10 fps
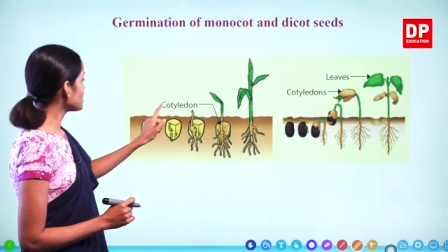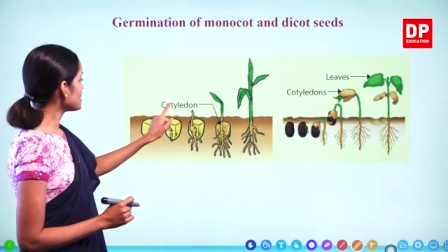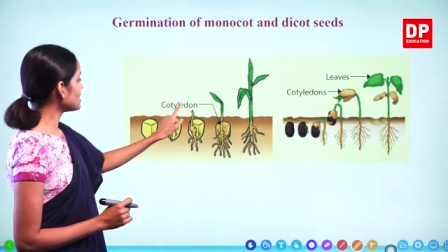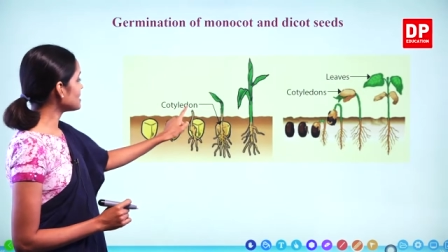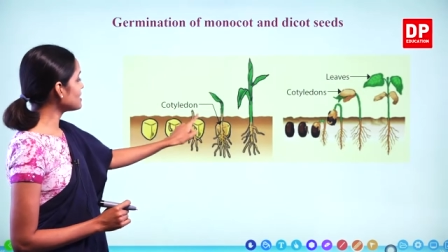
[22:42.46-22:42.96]

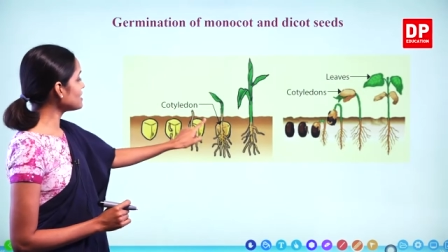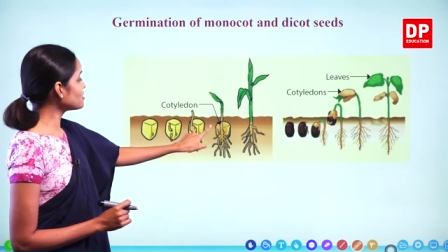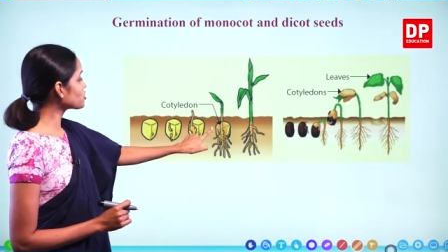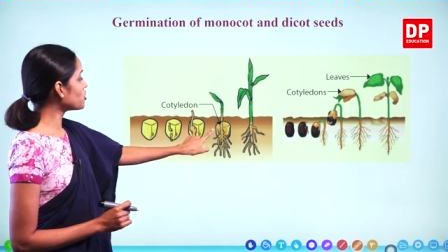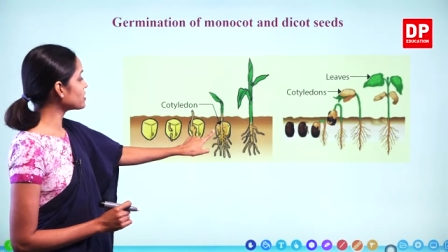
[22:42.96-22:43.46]
Here,
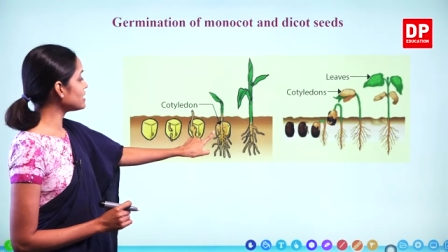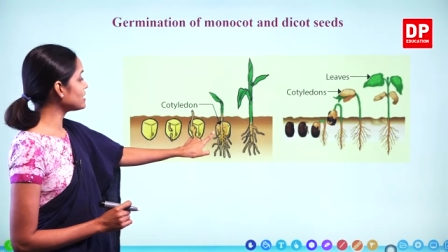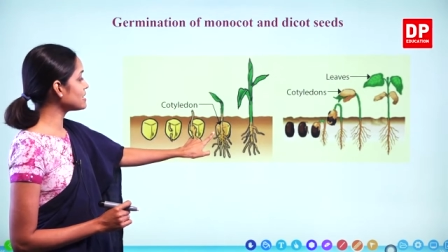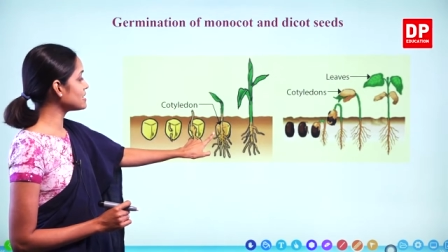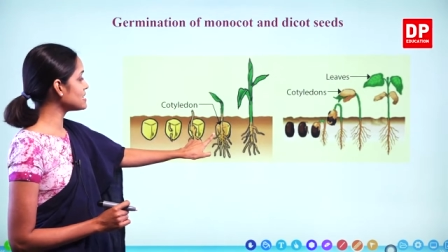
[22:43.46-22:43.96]
the
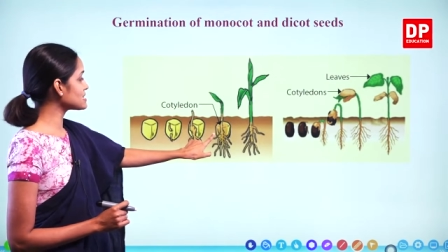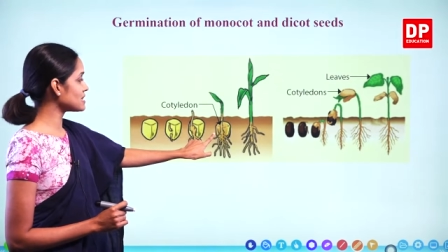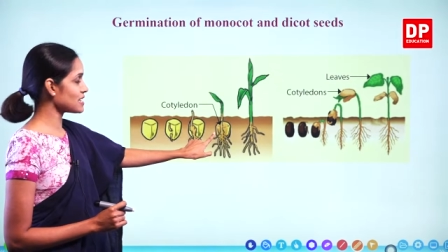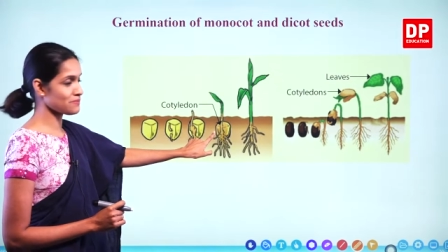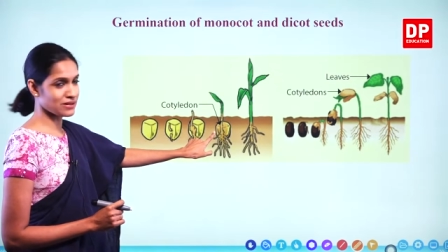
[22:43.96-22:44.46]
cotyledon is
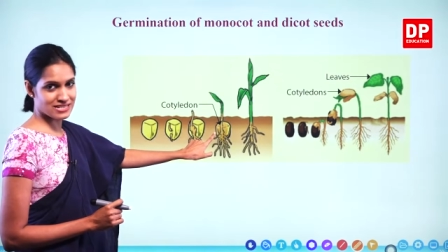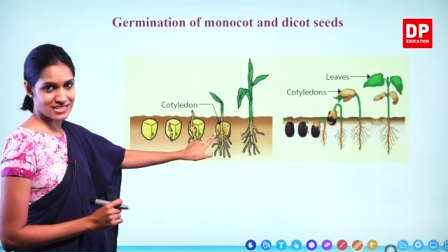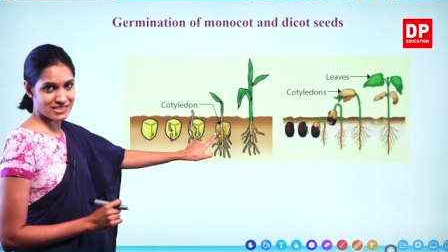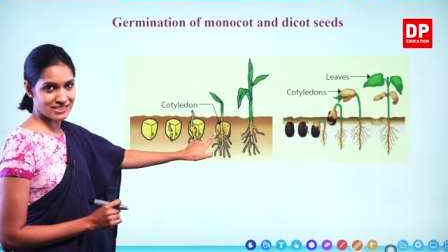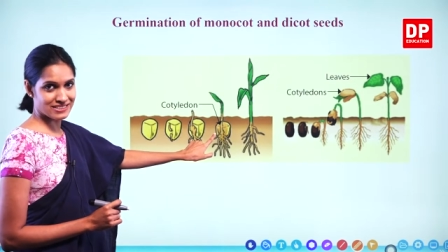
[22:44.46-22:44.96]
labeled
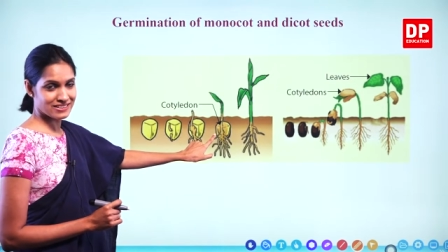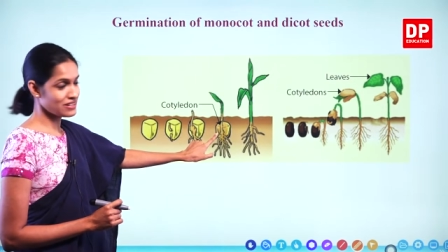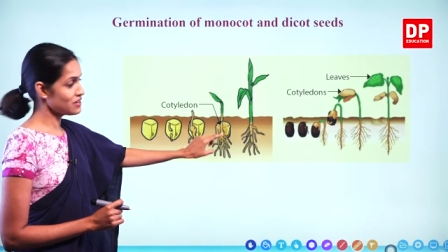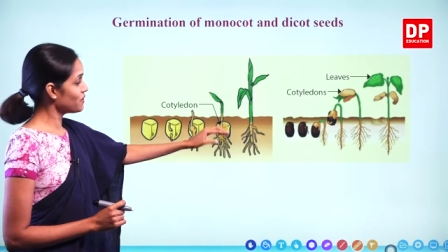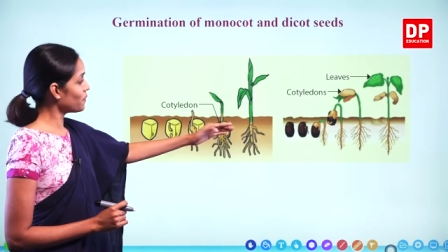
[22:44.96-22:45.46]
here.
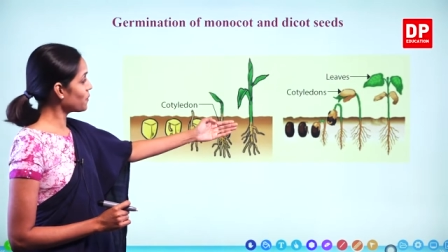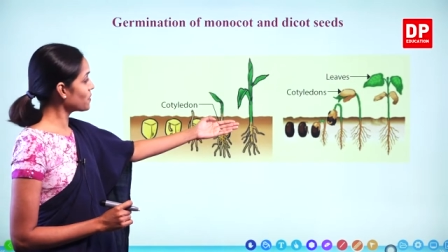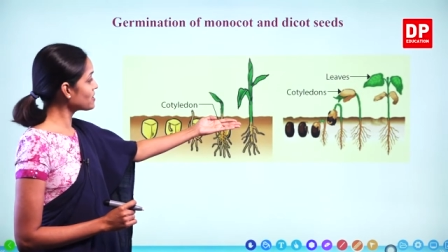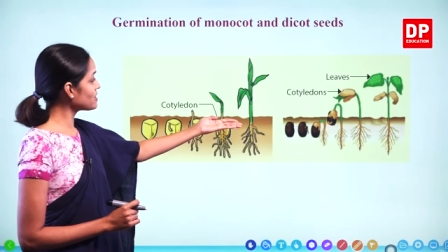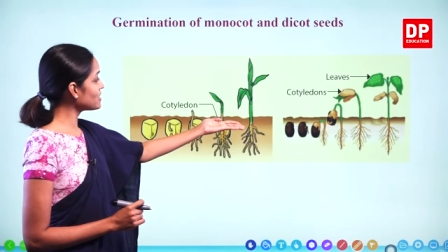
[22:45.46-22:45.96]

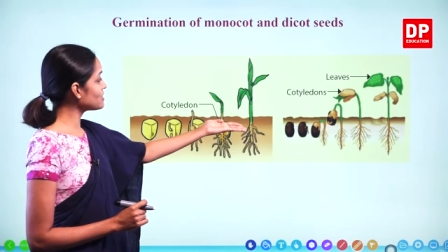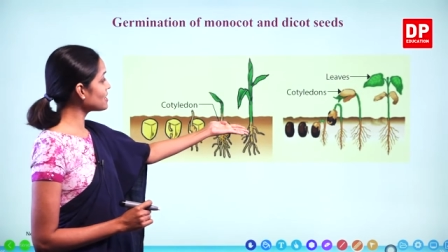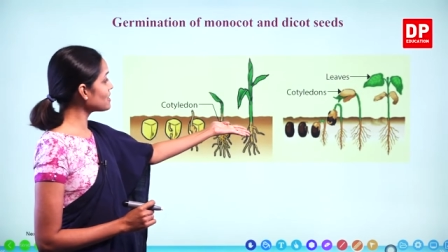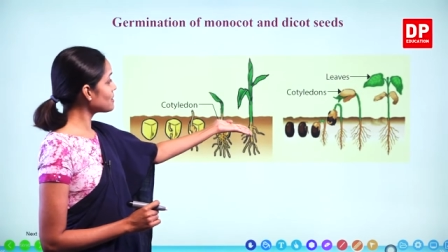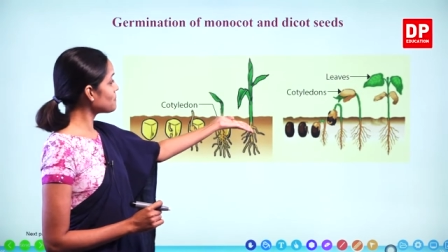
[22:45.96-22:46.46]
Only
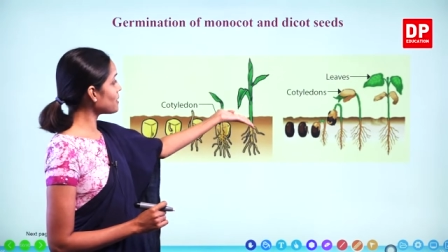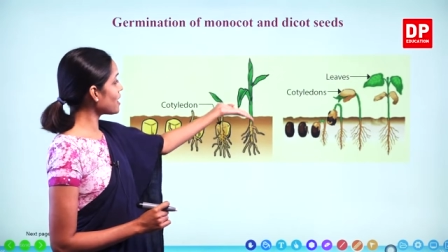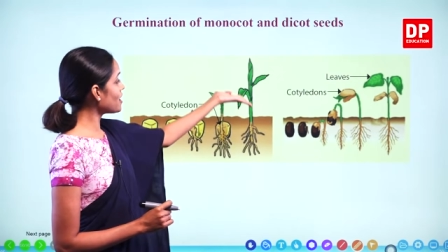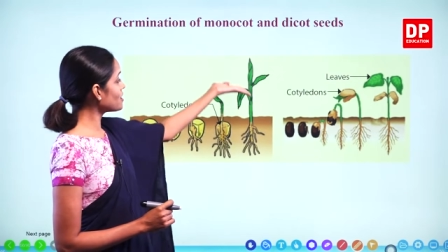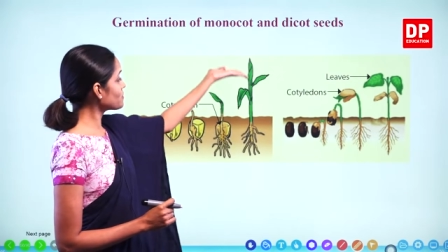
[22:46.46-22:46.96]
the
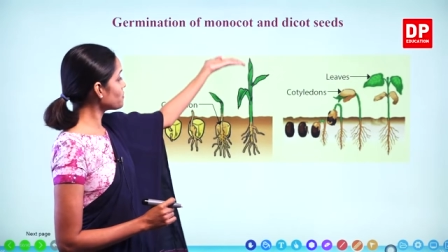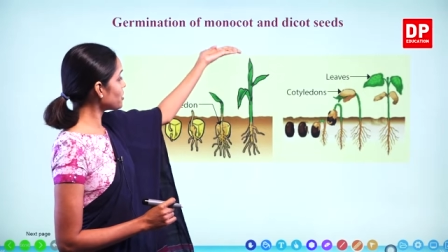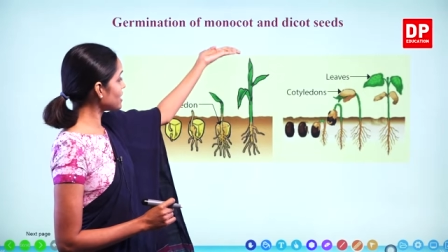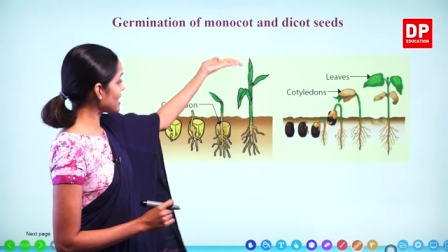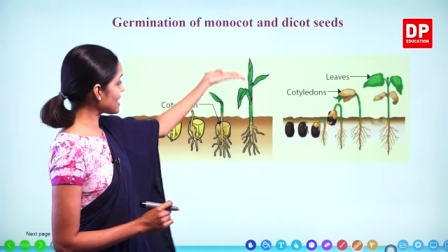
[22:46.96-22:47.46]
plant
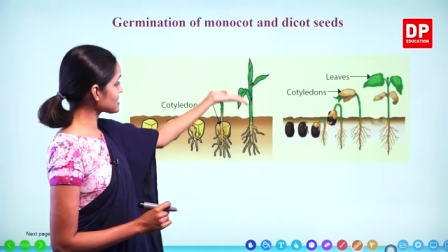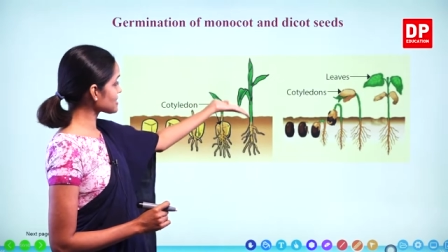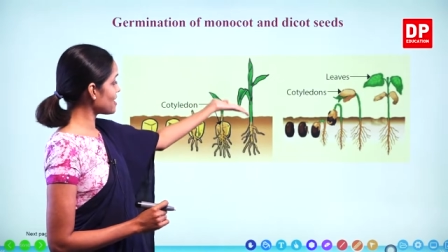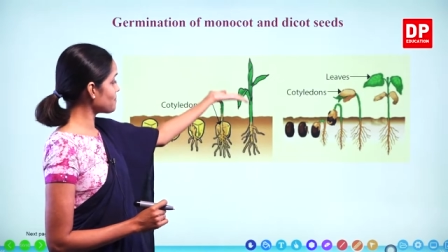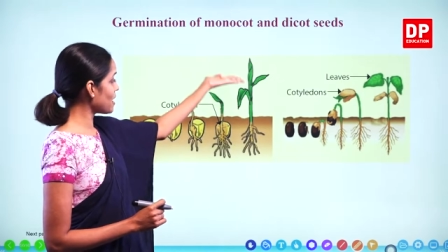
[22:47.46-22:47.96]
body has
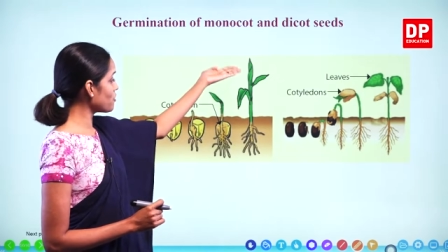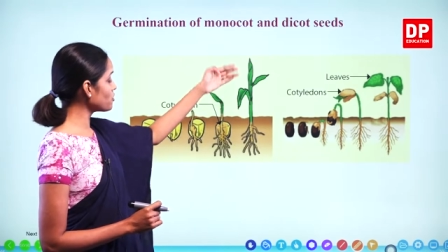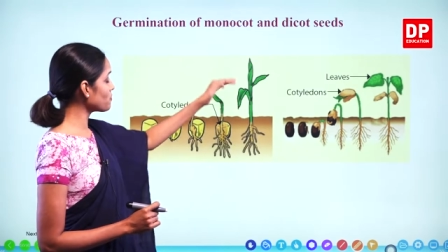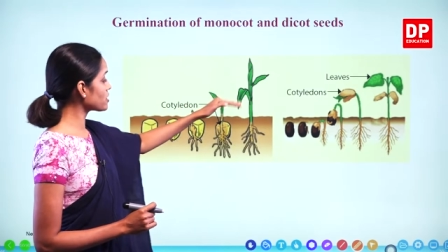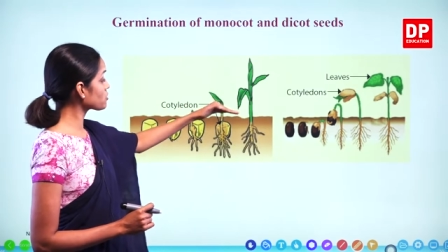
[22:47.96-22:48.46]
come out,
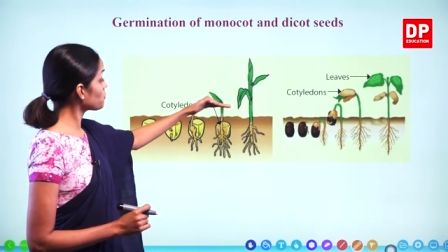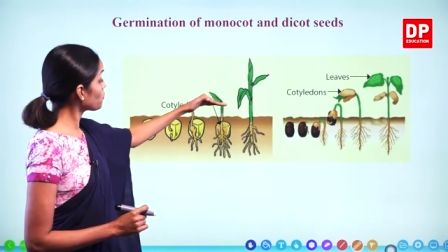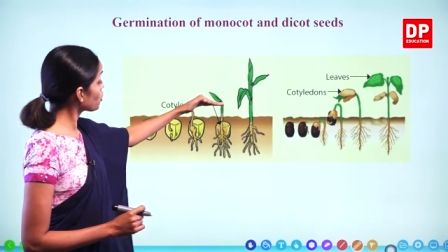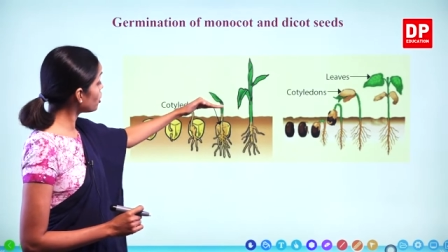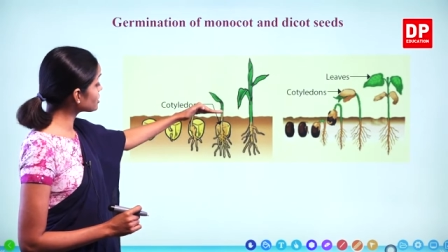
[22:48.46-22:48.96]
but
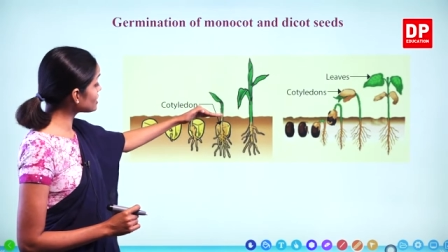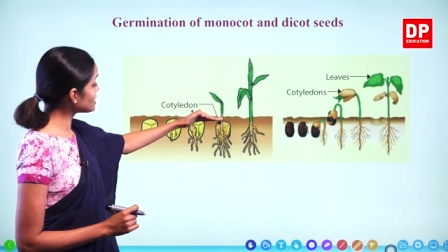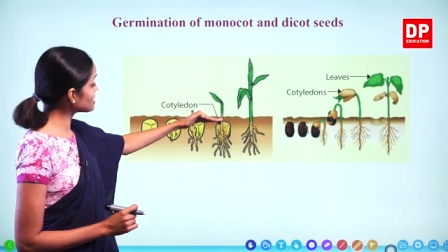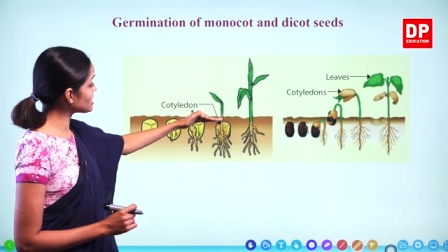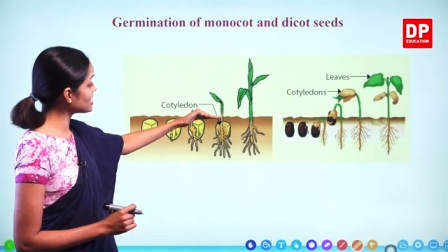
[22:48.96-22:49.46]

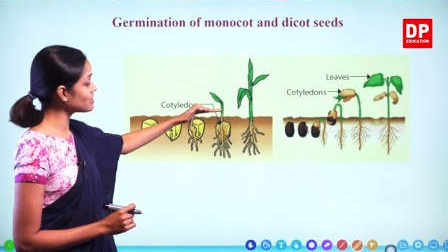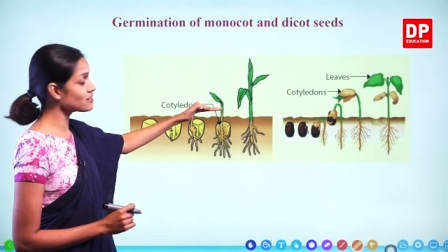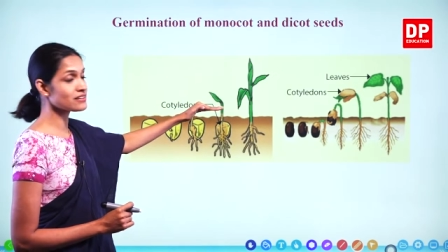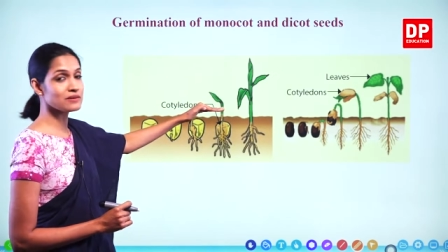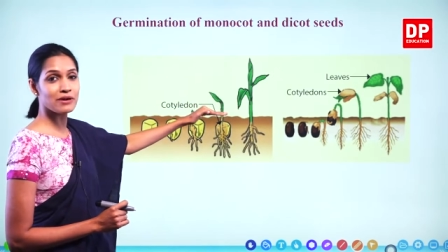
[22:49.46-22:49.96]
cotyledon
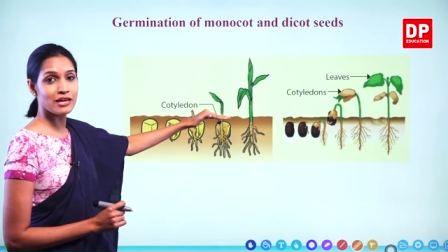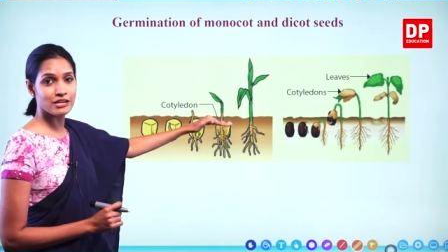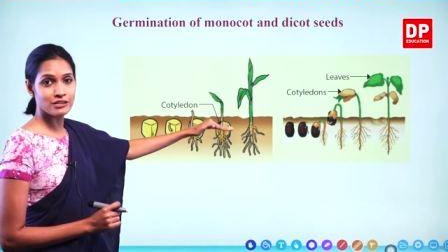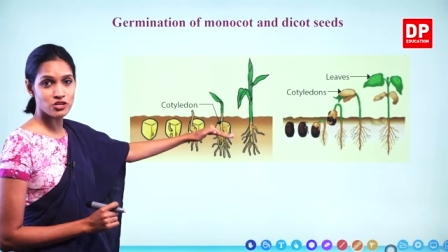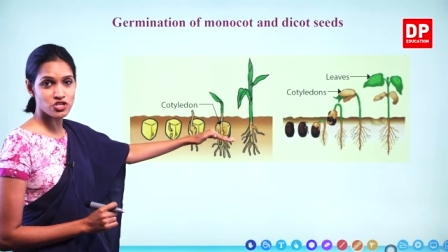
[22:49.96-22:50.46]

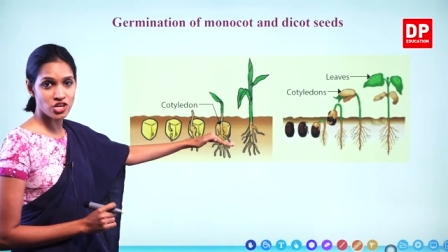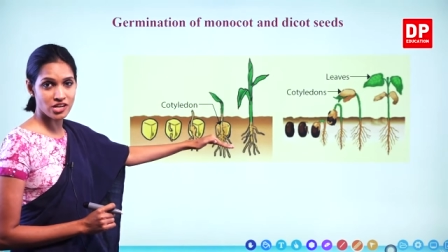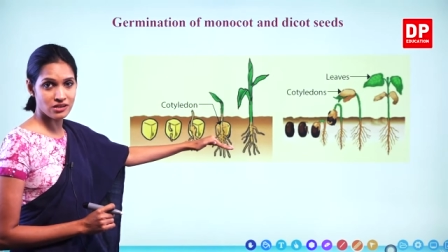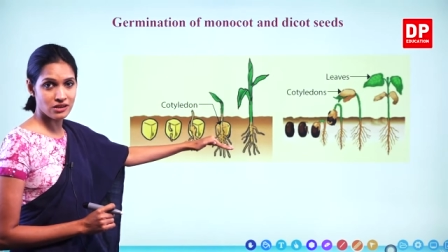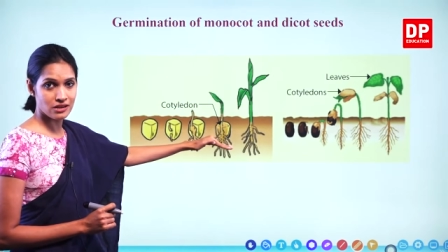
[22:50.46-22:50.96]
remaining in the soil.